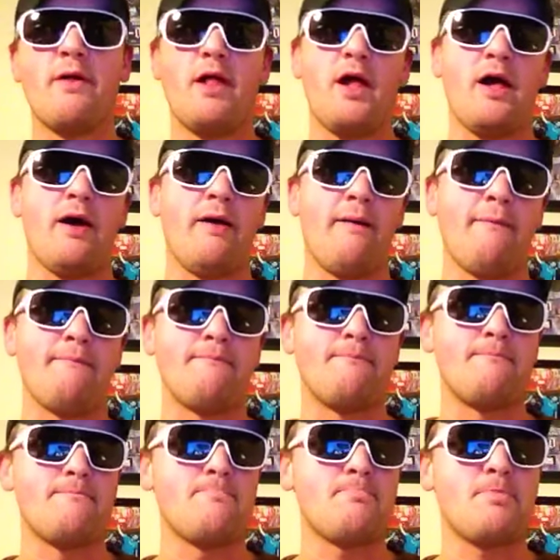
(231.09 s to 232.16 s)
Um,
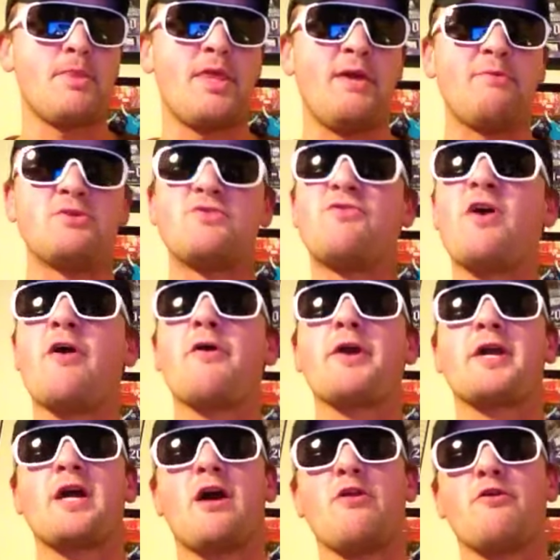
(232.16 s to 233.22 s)
he was very
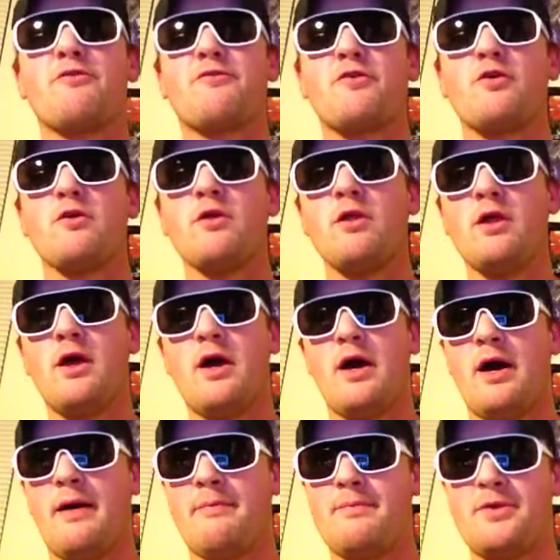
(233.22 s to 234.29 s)
colorful.
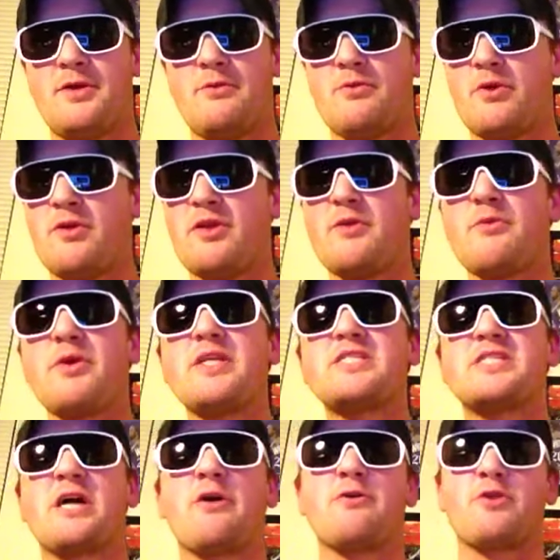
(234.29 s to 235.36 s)
Um, he really
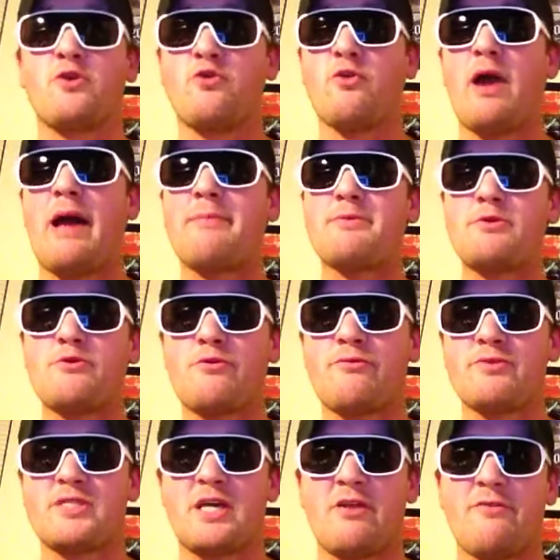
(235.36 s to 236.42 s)
reached out and grabbed you through
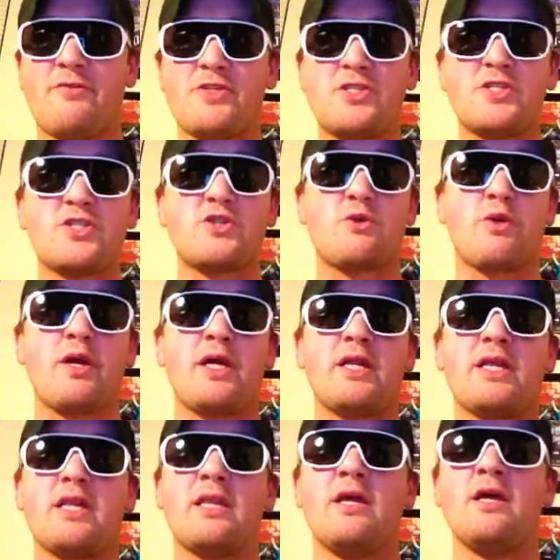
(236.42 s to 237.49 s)
the television
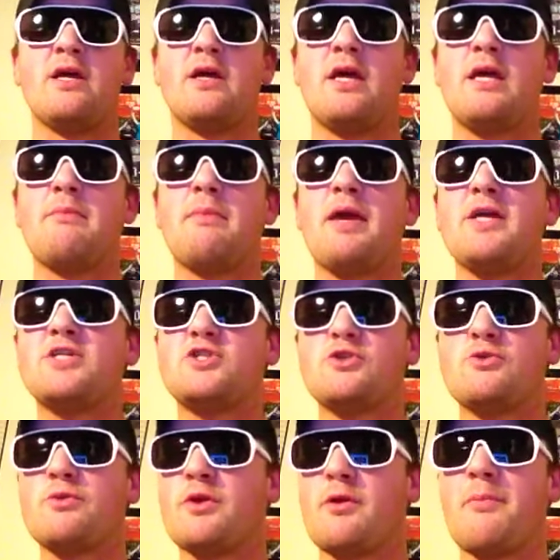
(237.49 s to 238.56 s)
screen, and he made
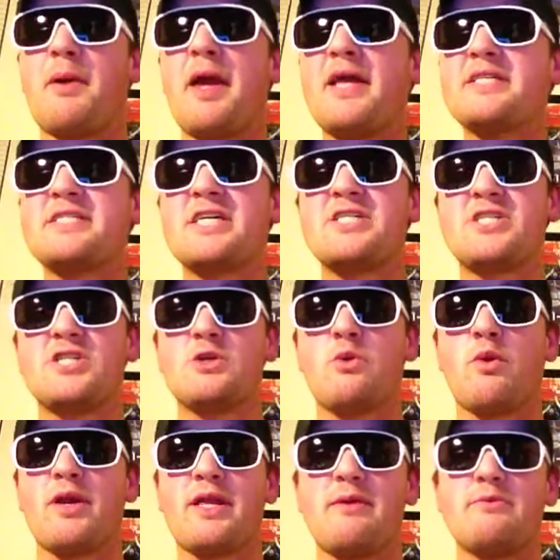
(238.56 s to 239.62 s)
you, you know, pay attention to
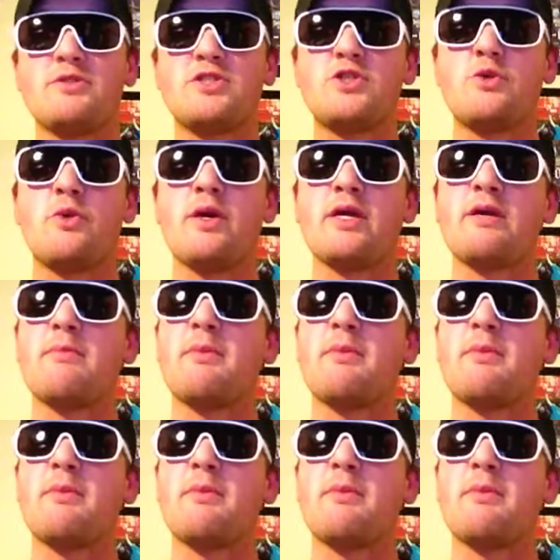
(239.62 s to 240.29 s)
what he was doing.